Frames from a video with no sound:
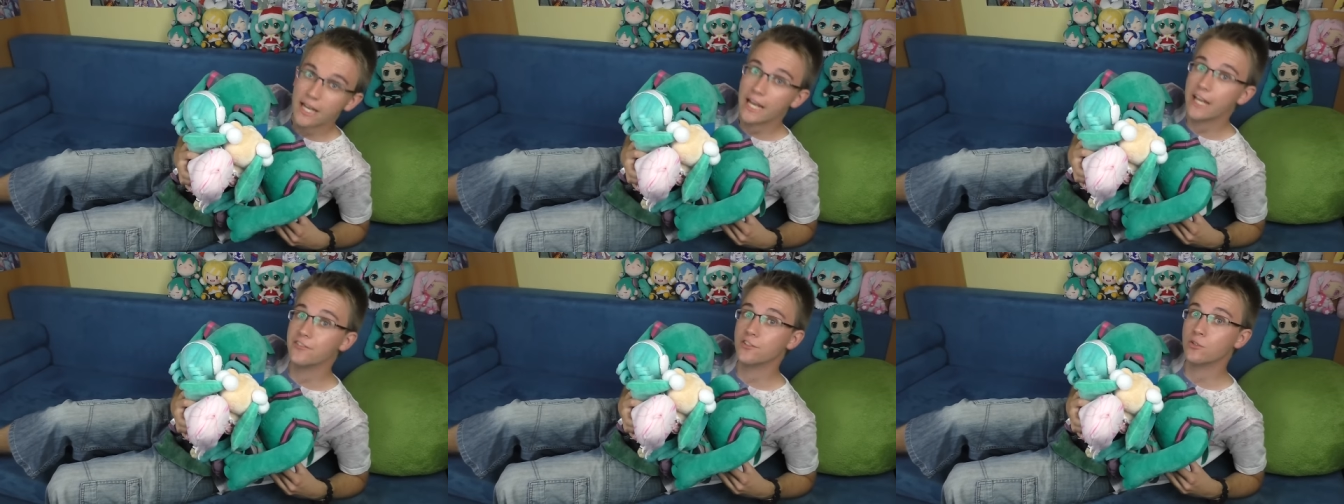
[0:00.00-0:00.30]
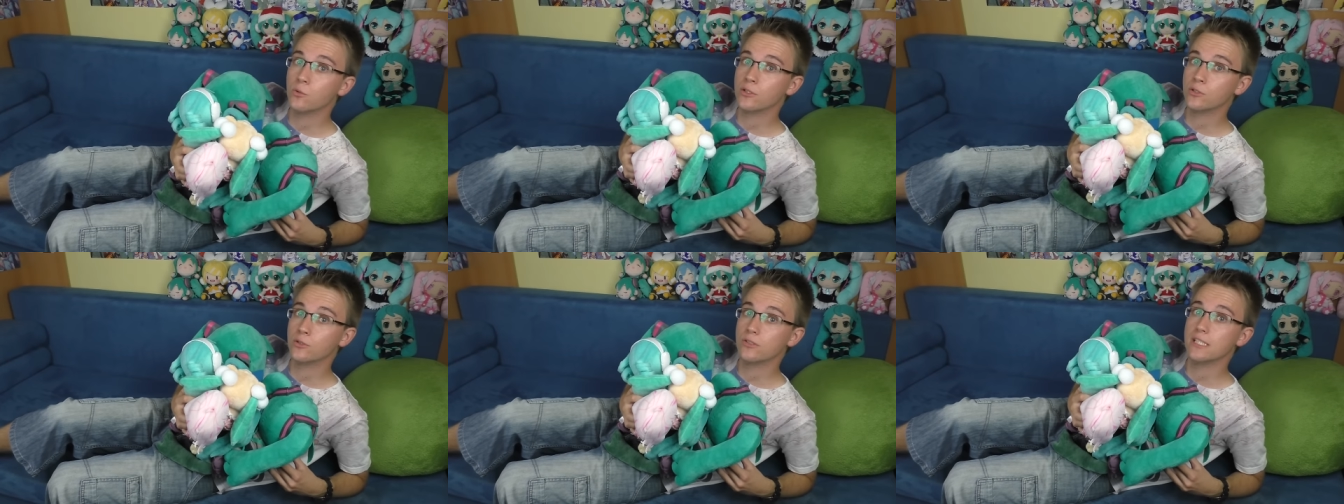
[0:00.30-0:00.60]
If
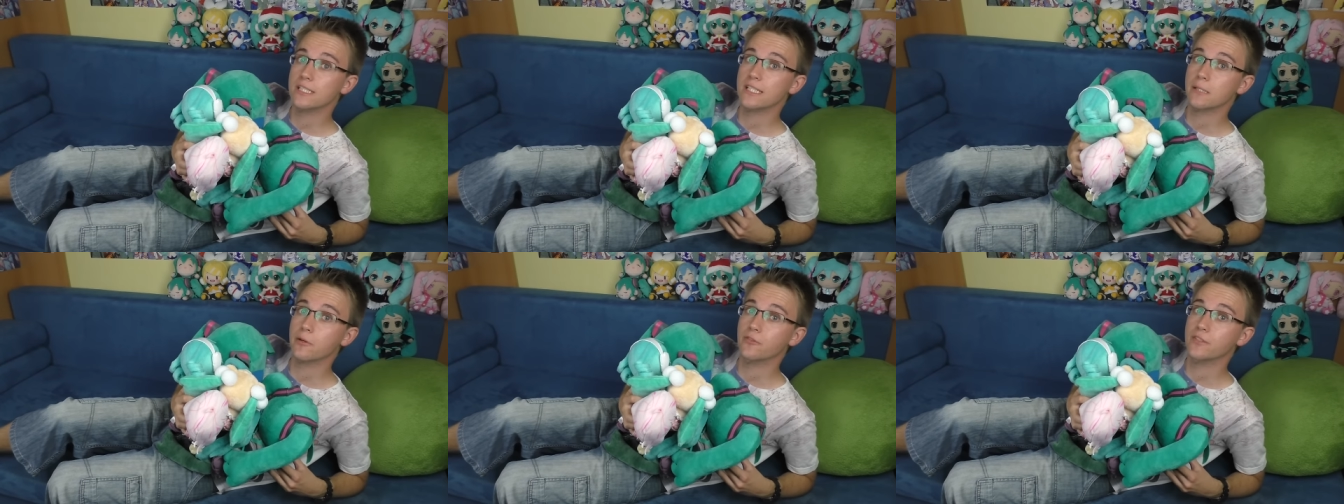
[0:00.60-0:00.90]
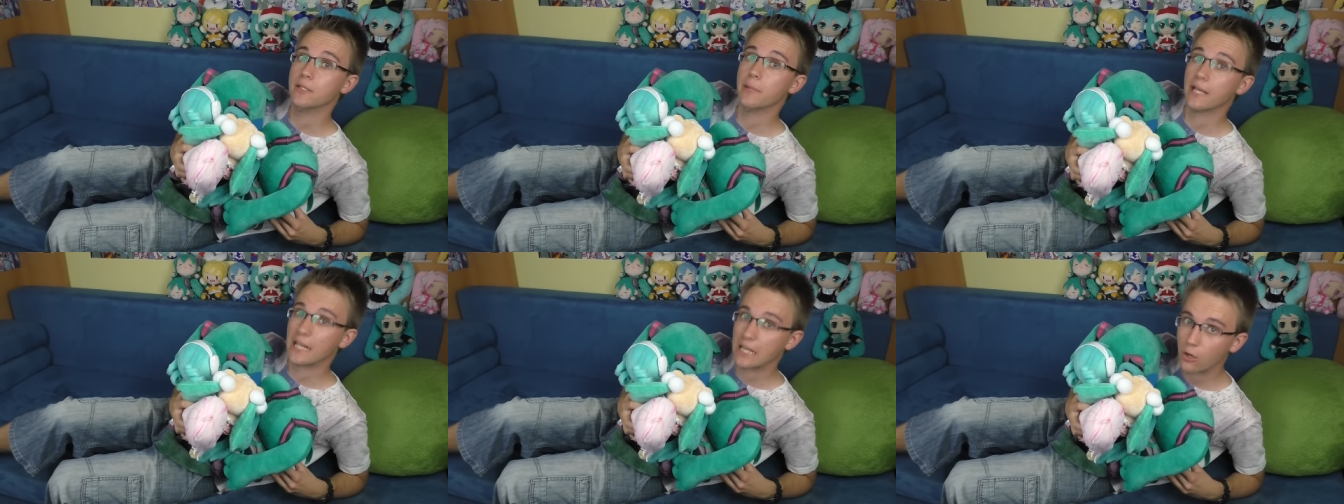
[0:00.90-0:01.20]
you want to see some of
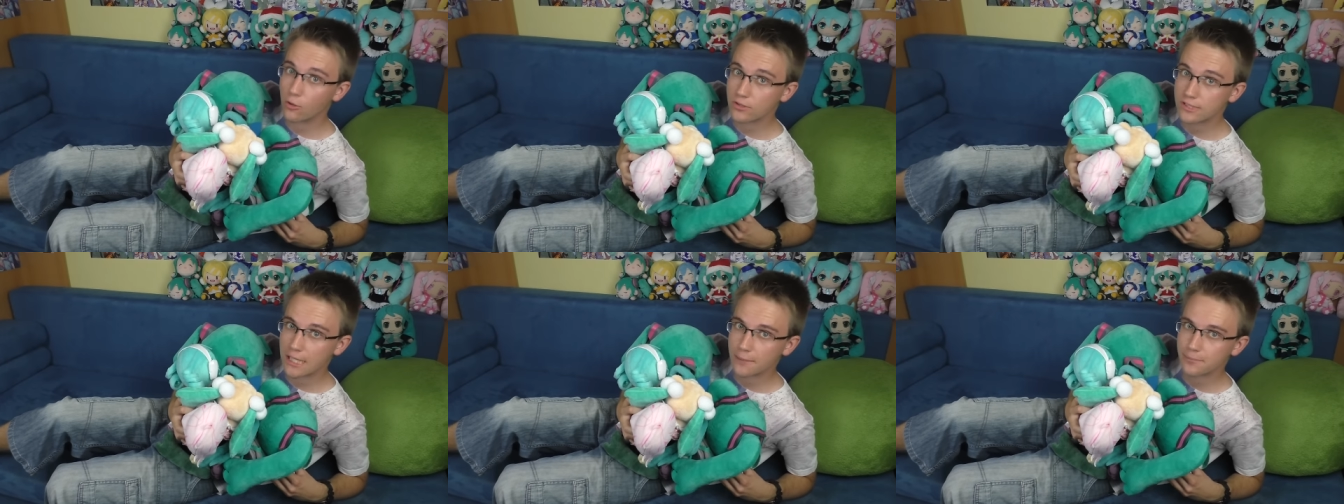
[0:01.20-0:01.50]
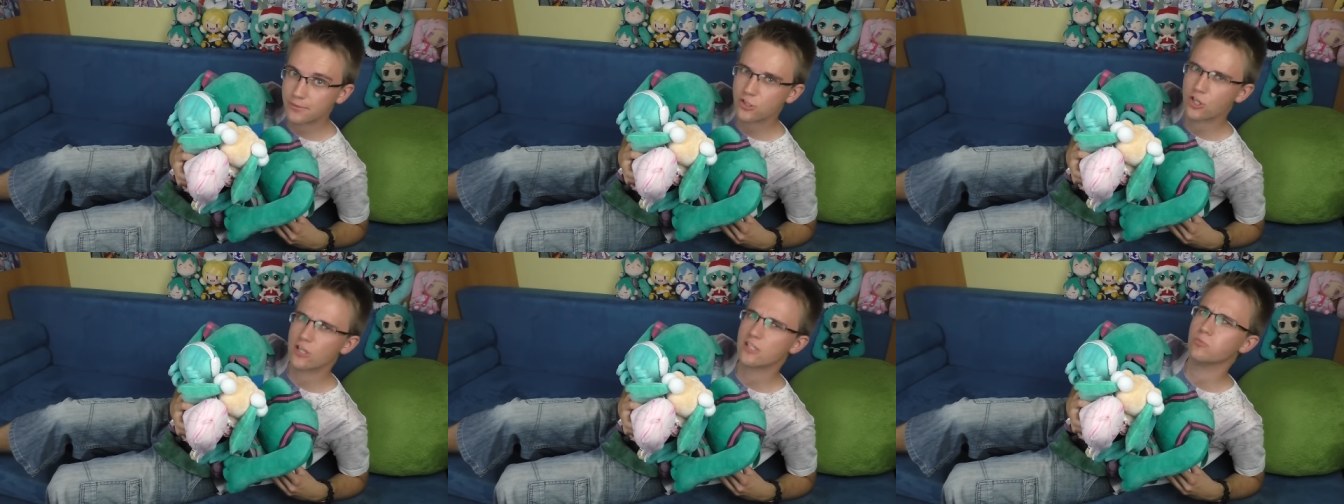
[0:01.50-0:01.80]
them in
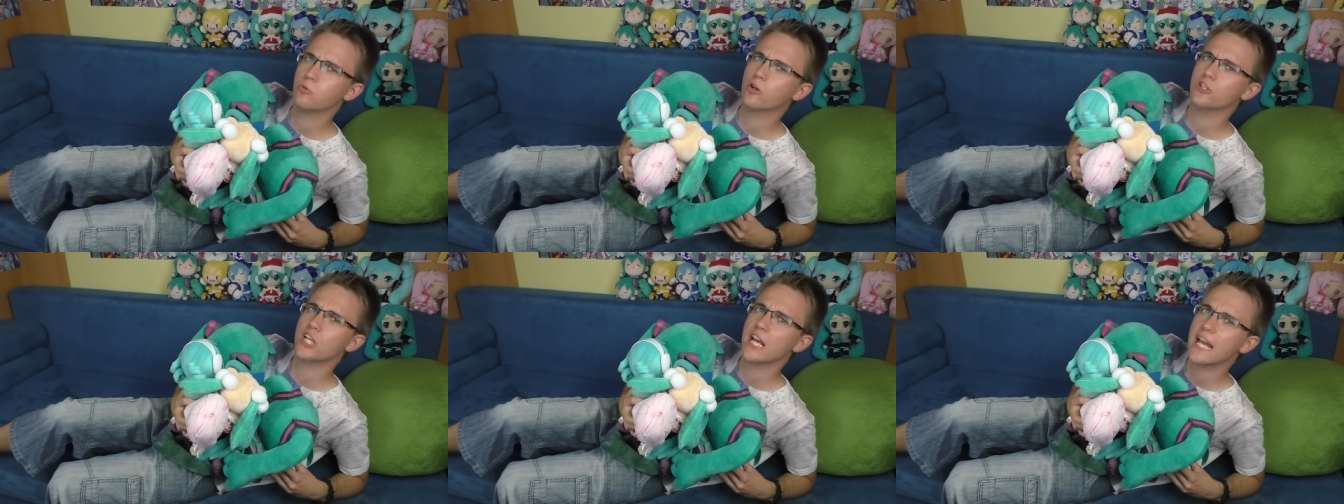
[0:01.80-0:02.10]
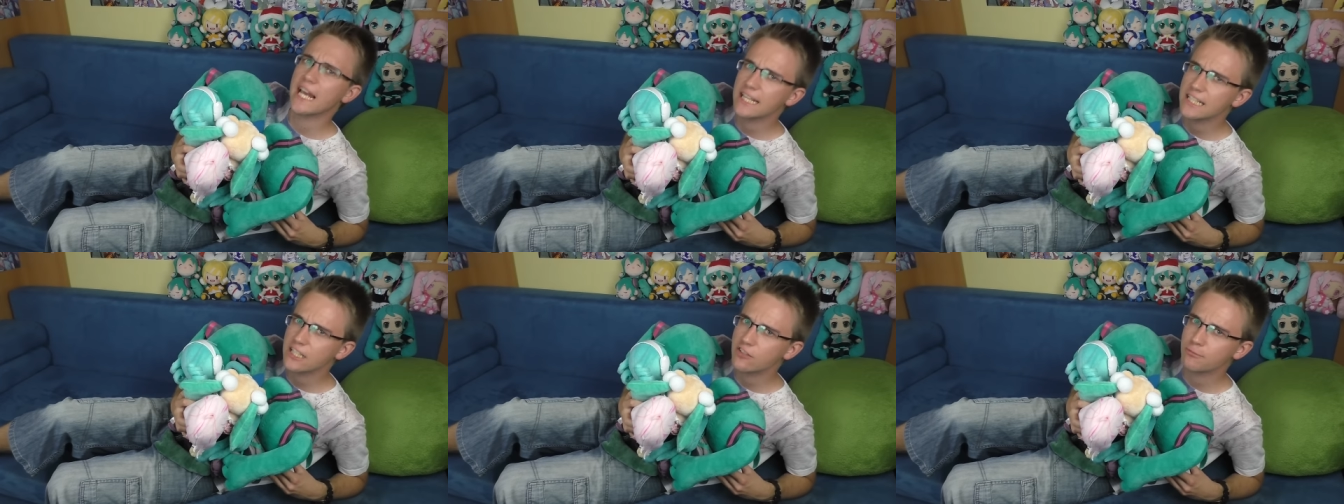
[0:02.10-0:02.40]
close-ups, just watch
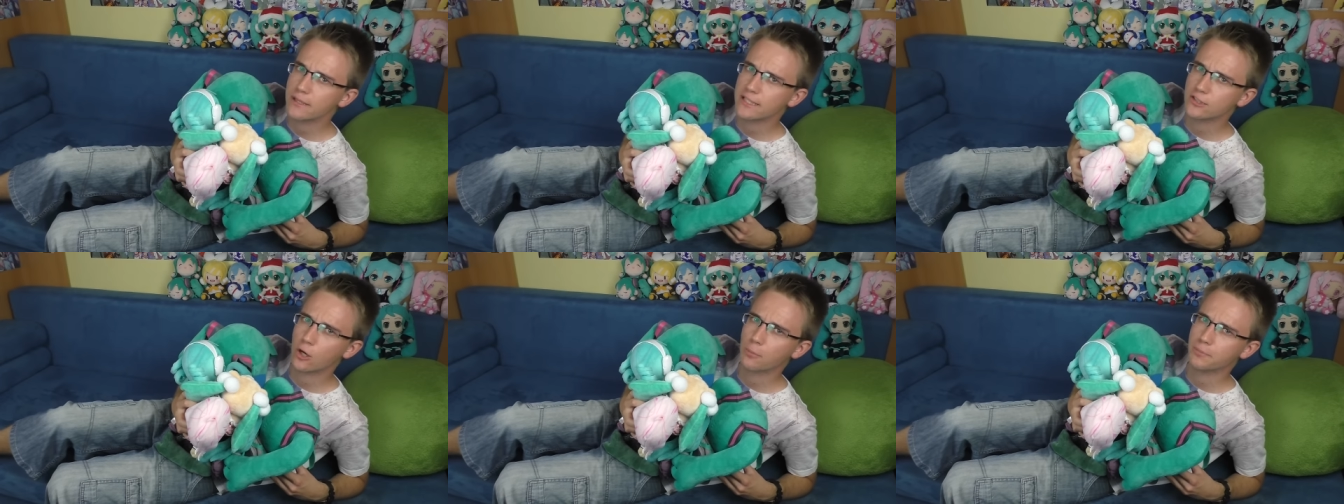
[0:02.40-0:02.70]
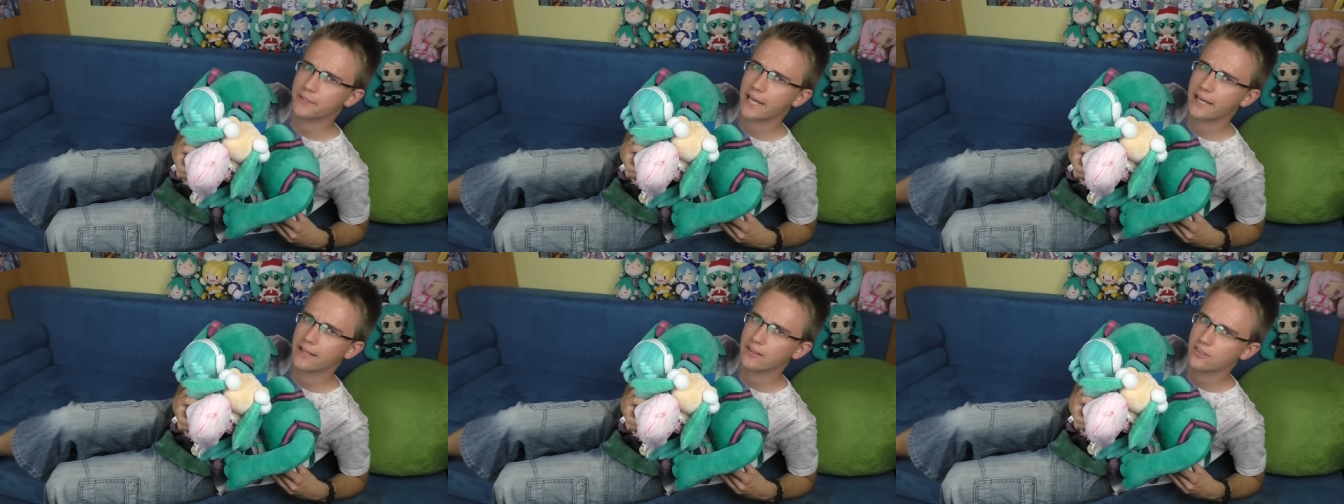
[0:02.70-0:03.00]
any of my top
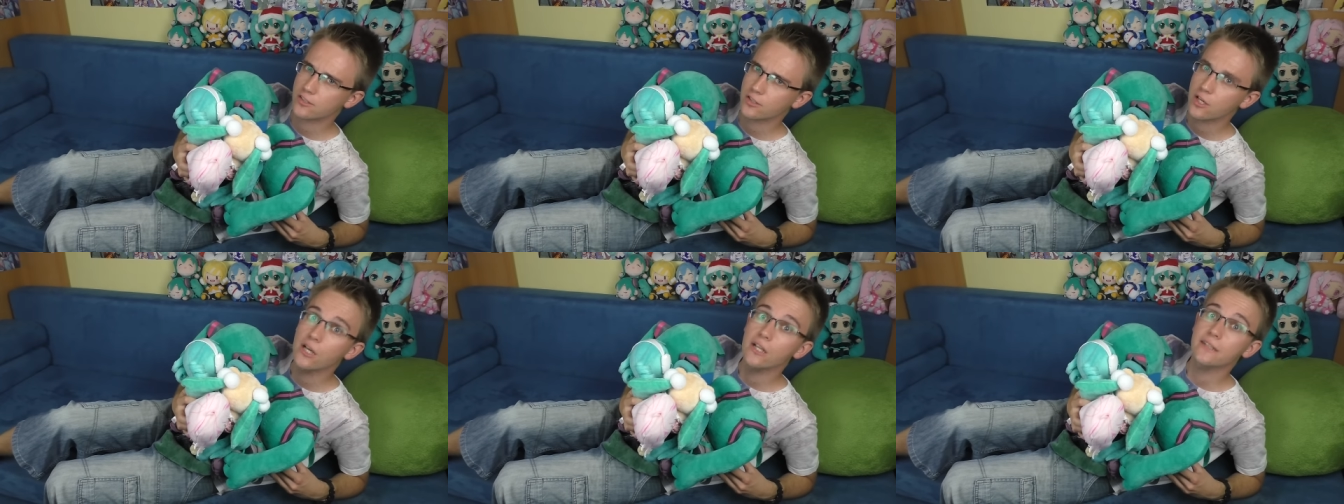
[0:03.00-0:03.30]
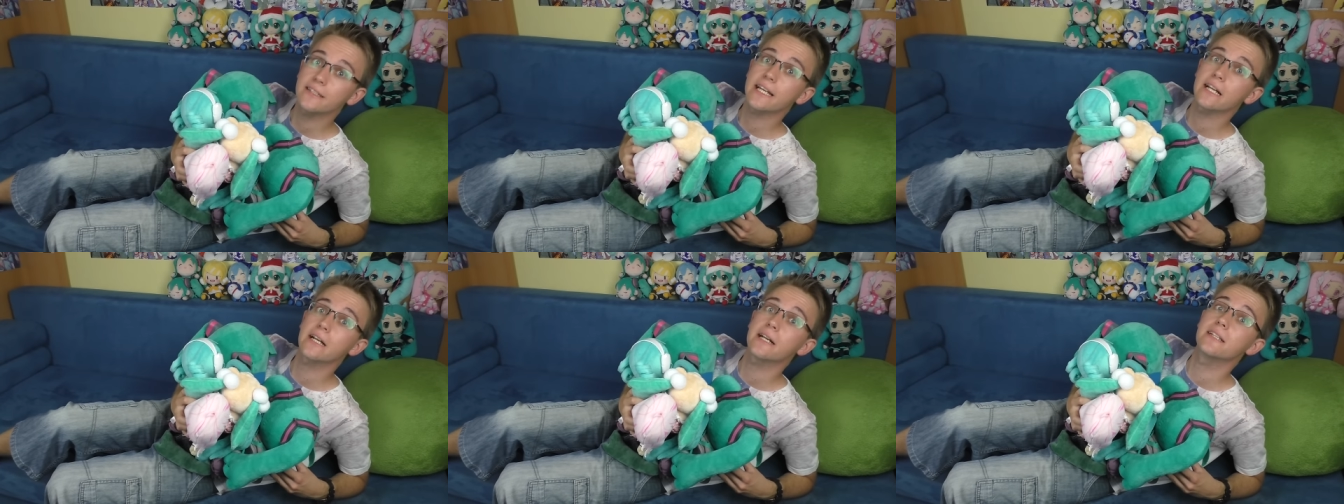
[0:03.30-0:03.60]
tens.
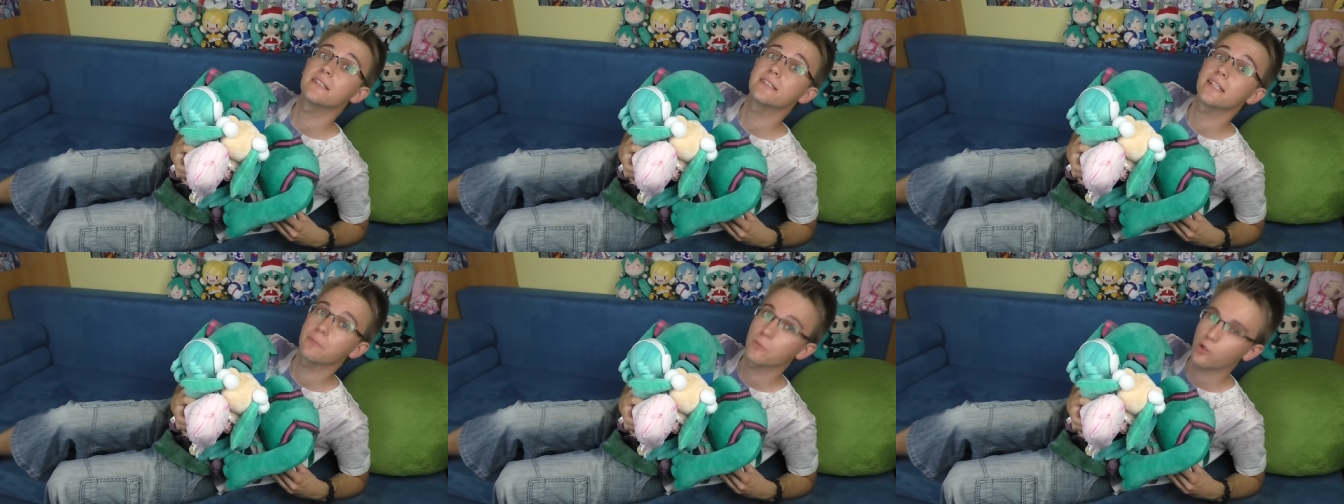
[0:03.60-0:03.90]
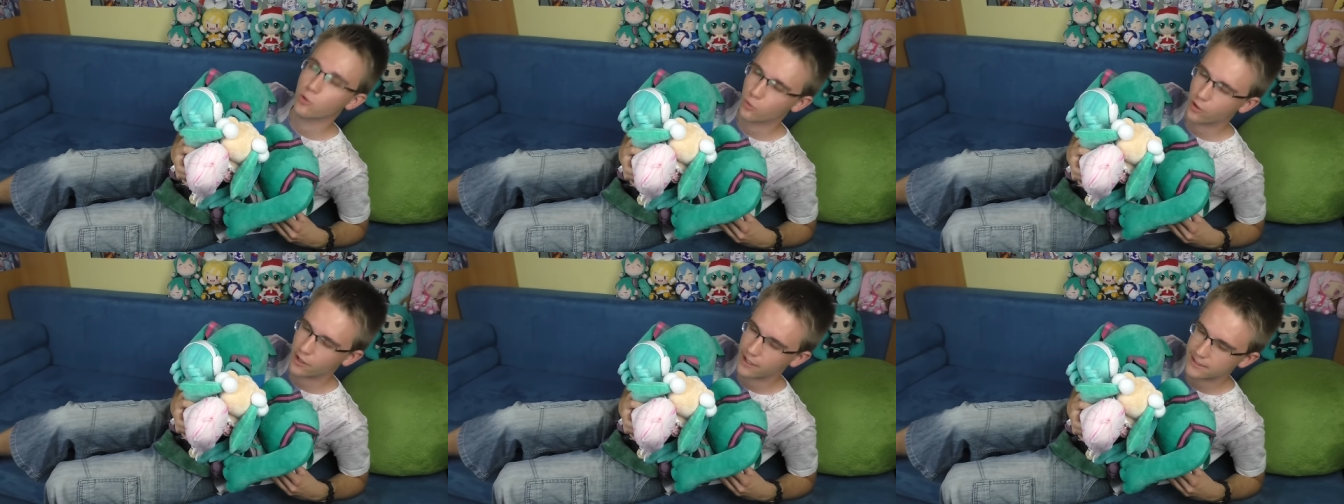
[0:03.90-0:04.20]
They're in them
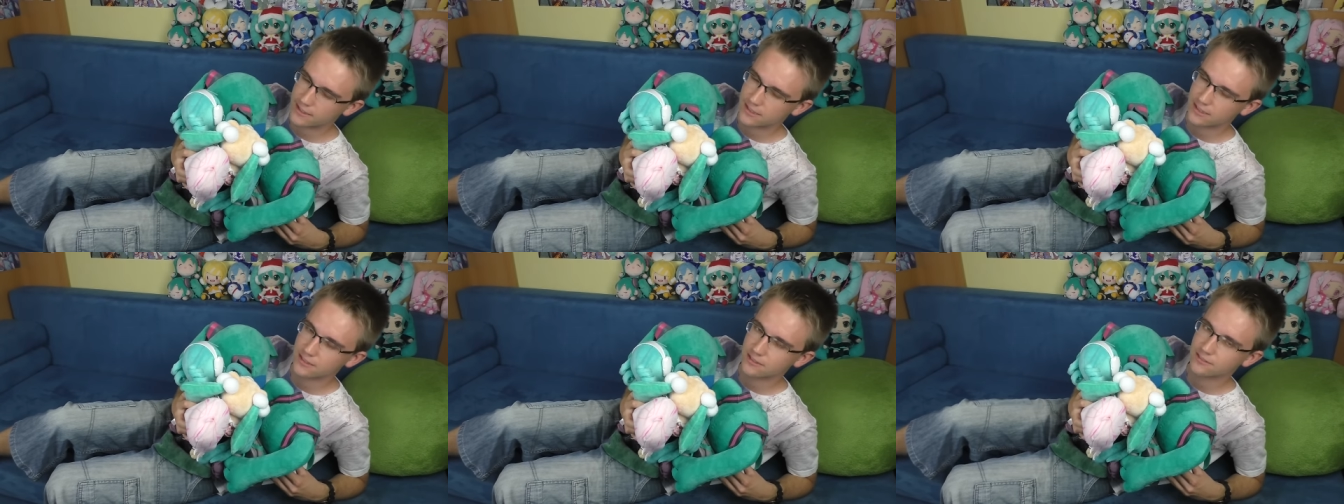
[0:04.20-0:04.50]
alright.